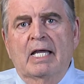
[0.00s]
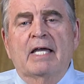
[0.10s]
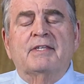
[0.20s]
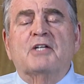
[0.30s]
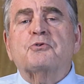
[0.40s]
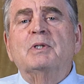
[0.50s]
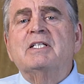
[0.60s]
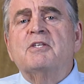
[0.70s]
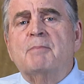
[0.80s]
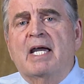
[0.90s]
And that's really
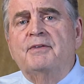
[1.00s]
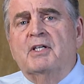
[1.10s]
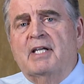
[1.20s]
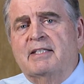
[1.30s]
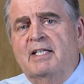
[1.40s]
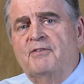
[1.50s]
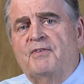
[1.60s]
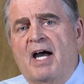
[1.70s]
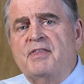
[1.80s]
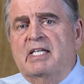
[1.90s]
the man that could
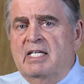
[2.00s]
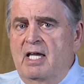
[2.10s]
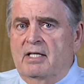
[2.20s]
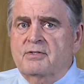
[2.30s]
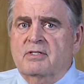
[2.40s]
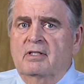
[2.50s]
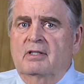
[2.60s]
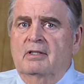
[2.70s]
identify that, yes,